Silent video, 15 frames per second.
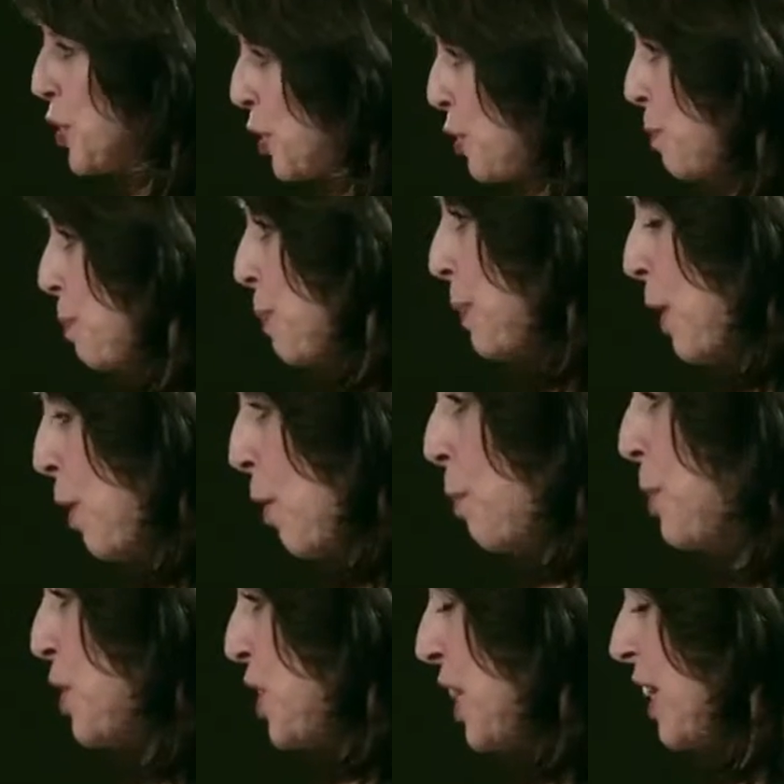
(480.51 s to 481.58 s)
certain or a
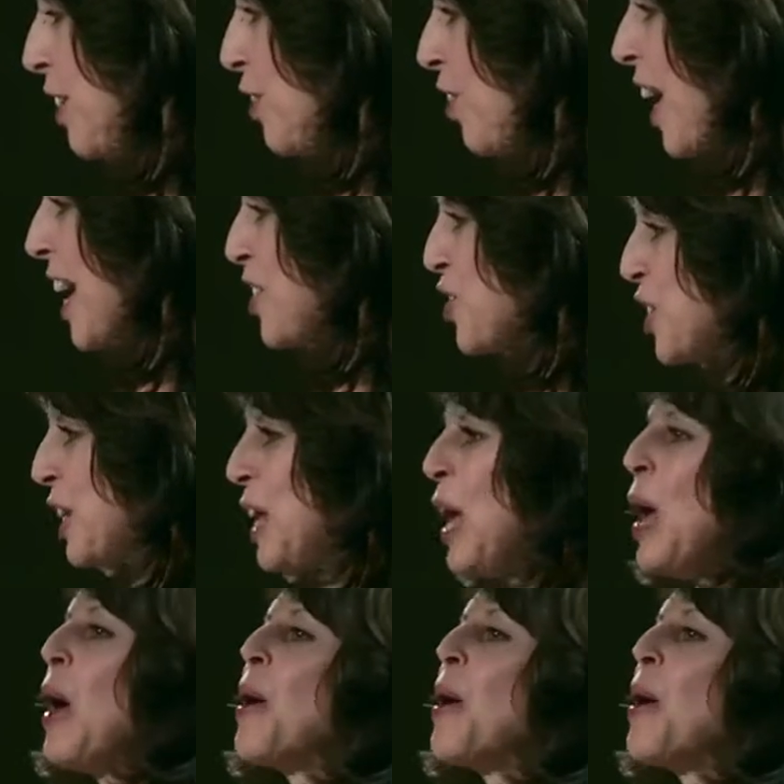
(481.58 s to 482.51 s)
particular action,